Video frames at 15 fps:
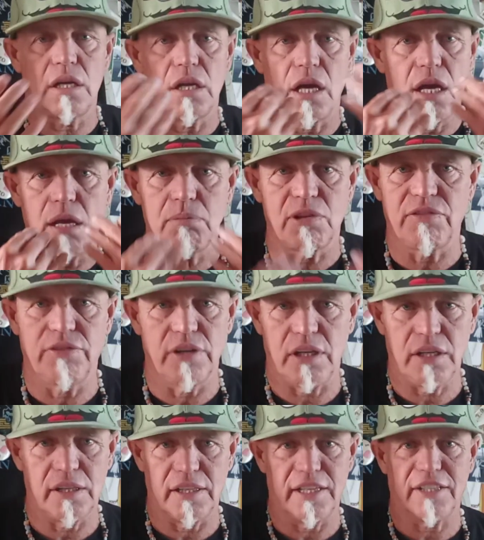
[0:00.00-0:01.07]
I am the
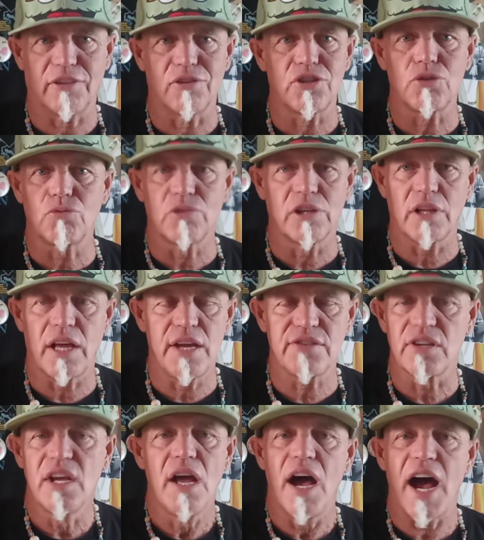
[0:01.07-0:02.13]
fucking link. Don't you realize?